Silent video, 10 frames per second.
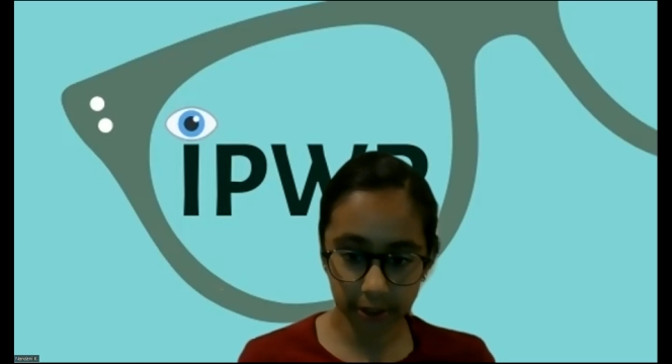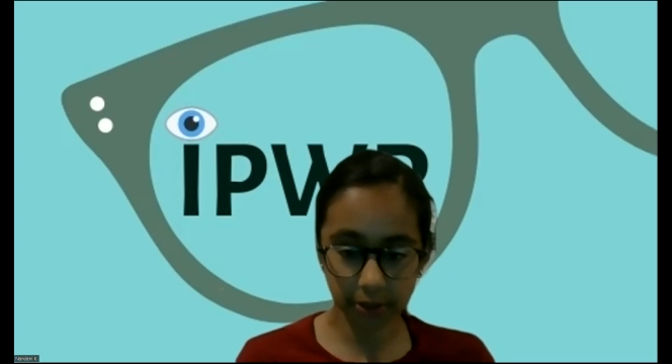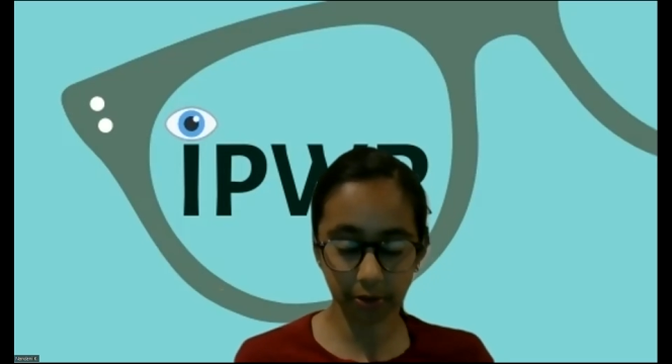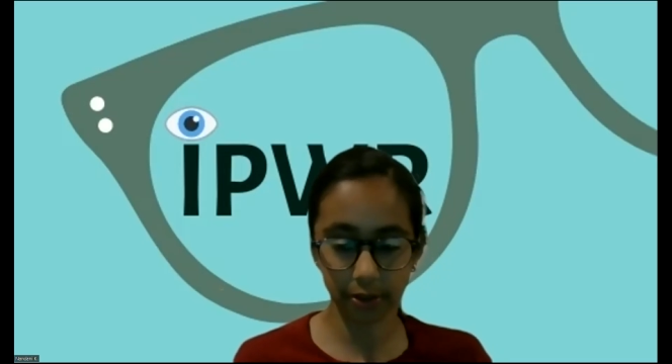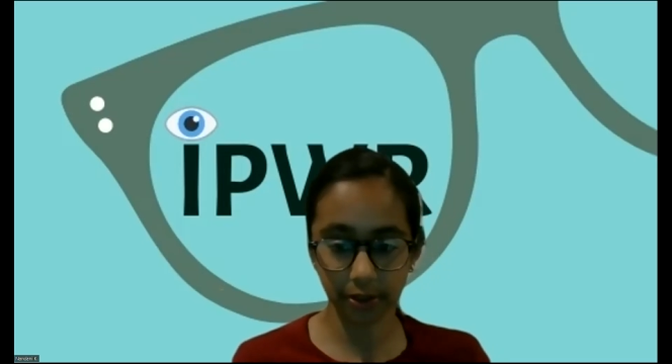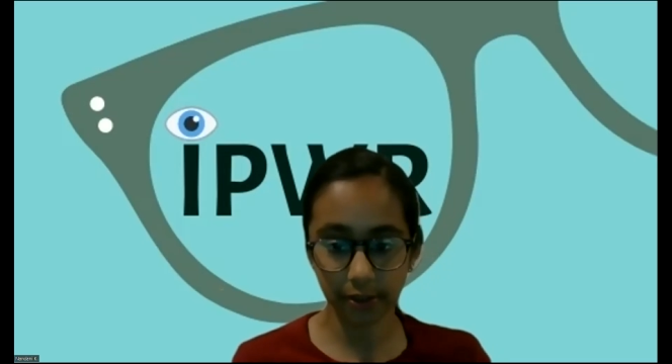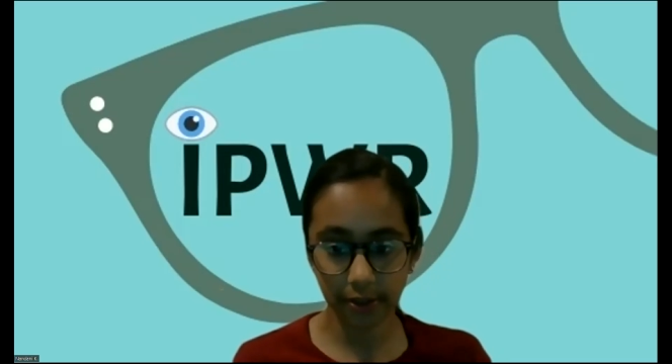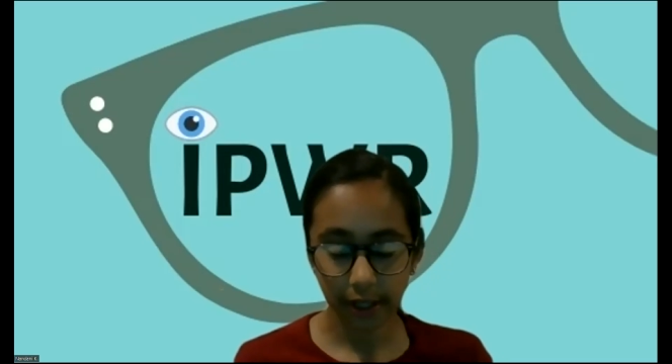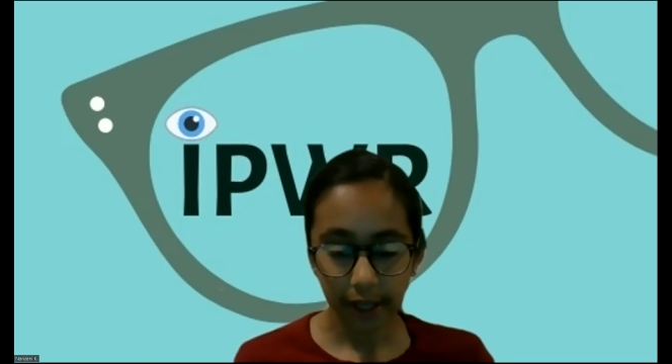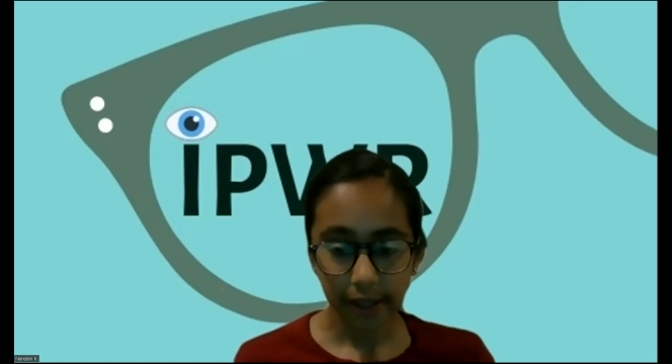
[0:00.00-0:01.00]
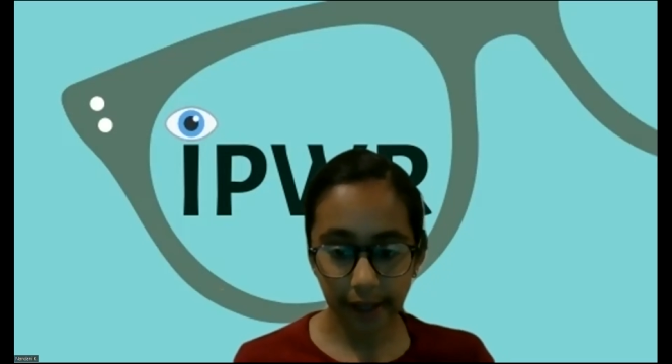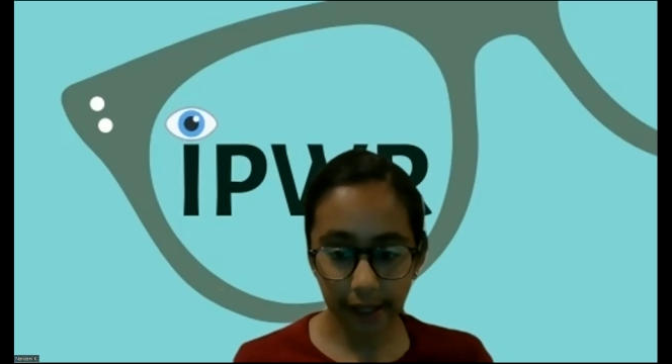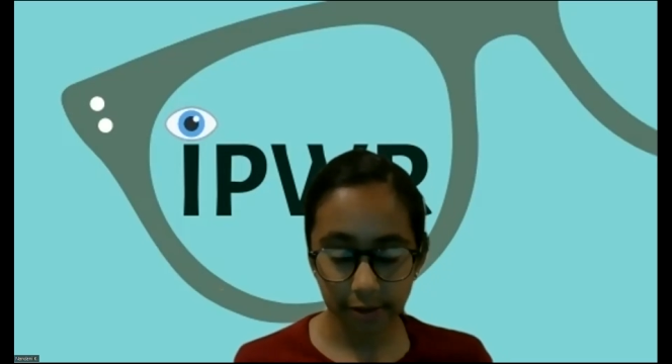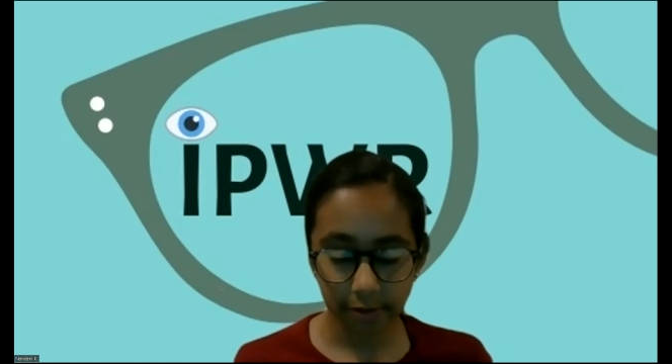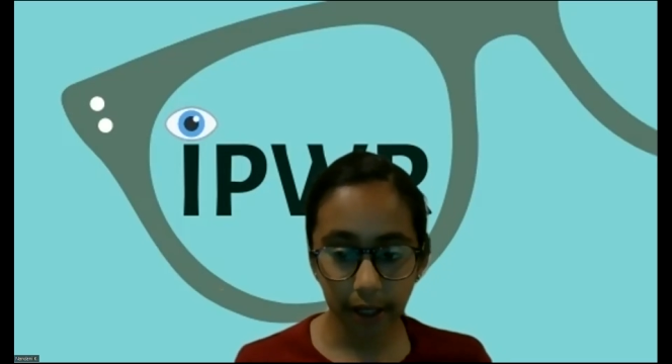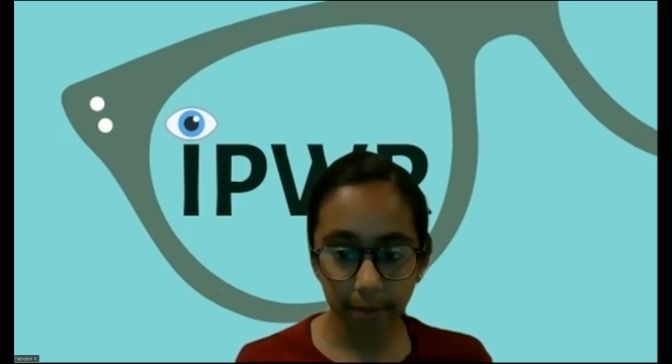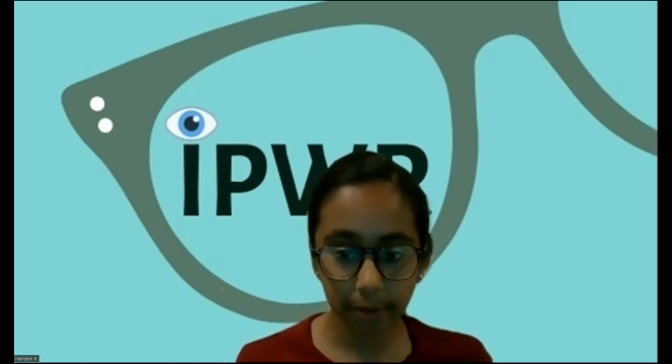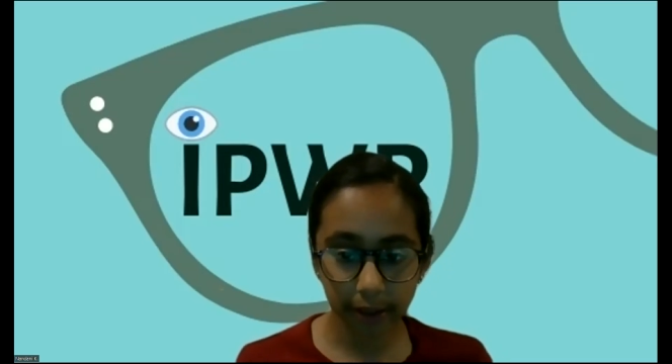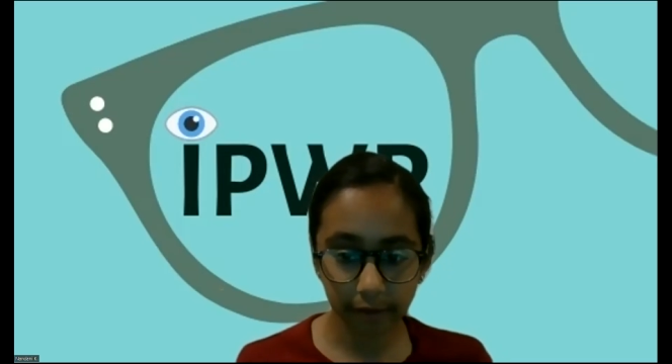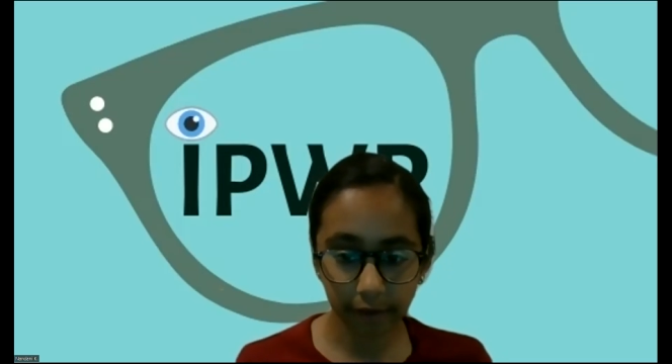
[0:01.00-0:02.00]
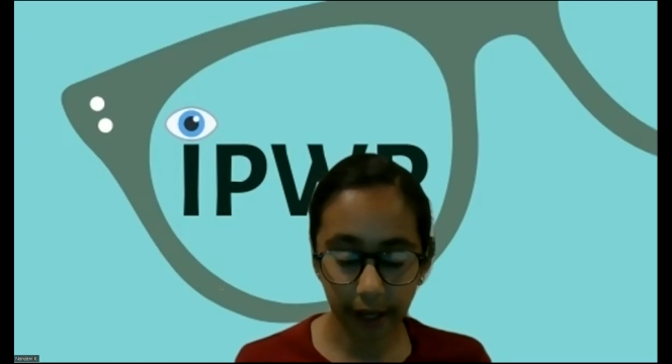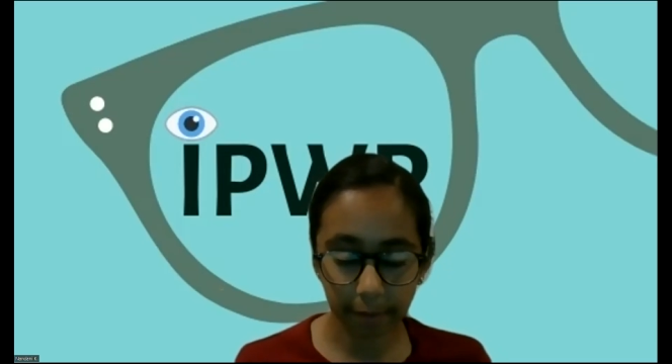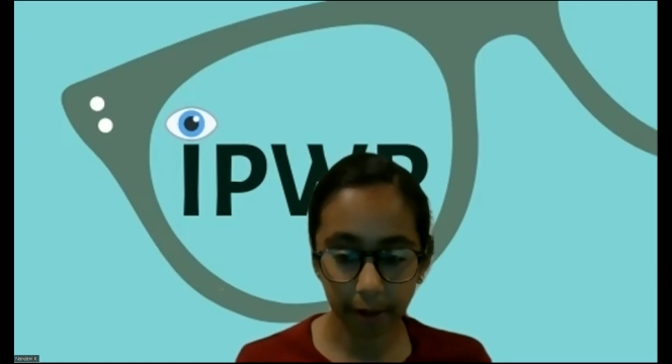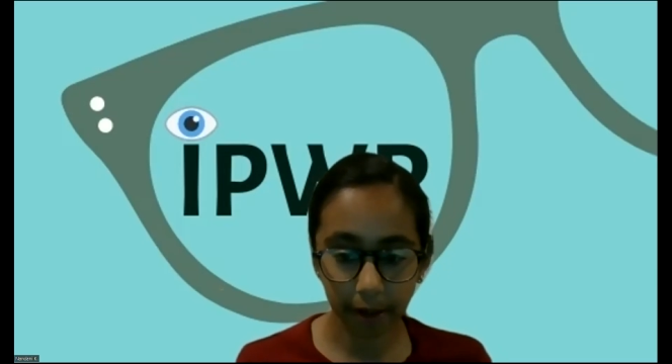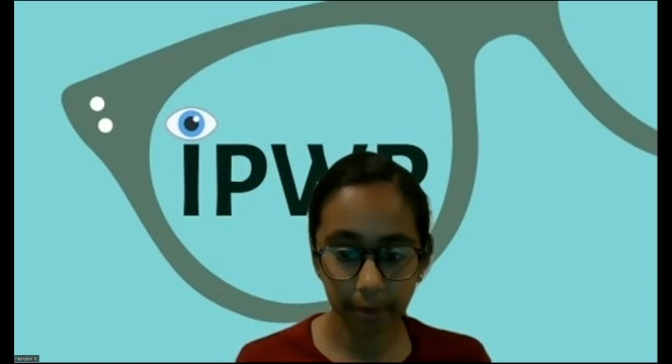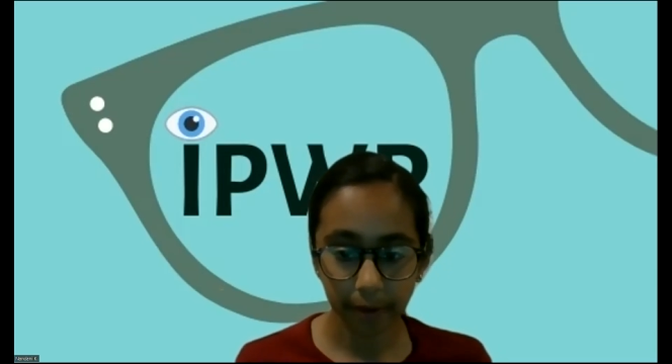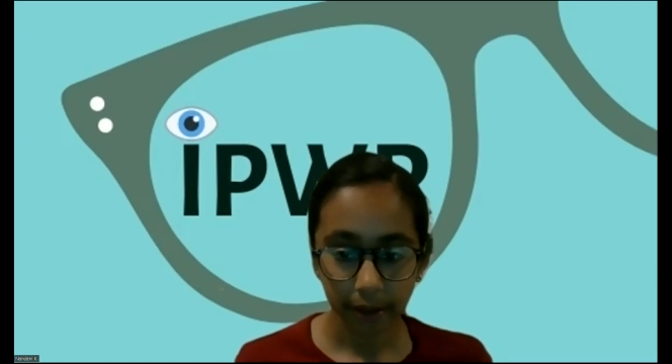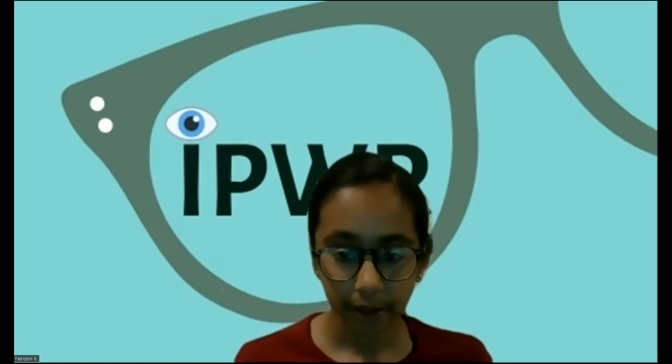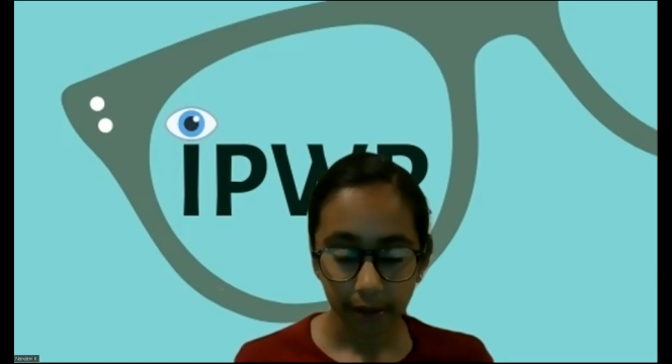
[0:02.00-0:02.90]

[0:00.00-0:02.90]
resources. That's why I believe iPower